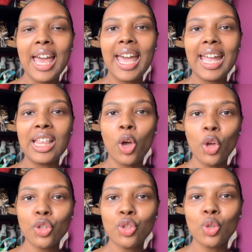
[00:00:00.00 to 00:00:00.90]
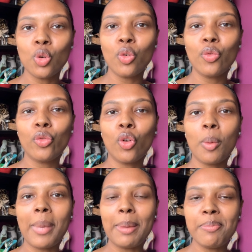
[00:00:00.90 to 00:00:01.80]
And also
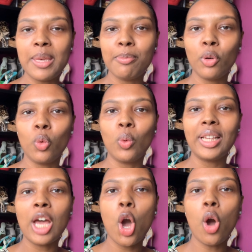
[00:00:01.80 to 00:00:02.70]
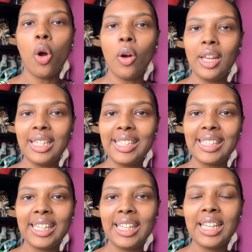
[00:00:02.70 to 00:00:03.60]
for my people with oily
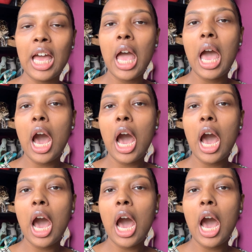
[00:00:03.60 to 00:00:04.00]
skin